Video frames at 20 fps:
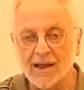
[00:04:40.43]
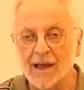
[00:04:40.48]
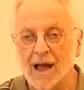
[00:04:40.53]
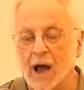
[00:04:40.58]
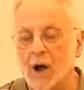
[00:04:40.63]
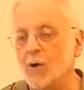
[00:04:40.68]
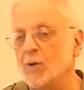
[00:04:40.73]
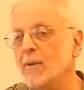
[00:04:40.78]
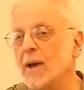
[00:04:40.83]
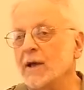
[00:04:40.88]

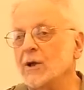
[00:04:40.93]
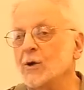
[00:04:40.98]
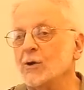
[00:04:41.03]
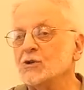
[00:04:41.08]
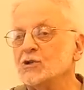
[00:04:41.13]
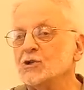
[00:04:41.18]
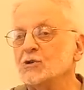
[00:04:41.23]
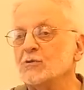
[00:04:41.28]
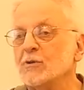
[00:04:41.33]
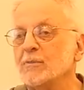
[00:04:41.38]
How am I
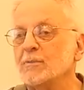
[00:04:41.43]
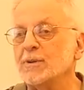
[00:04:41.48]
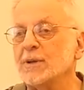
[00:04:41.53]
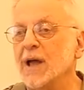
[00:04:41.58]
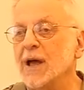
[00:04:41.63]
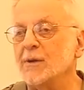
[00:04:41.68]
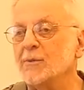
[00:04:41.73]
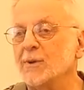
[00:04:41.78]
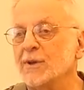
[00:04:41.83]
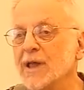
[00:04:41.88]
going to
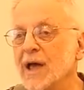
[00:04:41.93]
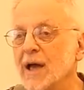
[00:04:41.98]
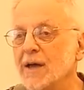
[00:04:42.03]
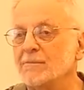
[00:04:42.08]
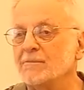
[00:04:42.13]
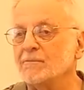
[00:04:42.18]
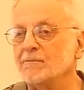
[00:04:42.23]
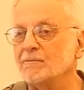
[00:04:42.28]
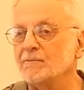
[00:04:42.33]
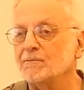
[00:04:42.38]
reply with
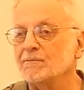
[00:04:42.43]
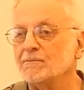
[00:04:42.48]
that?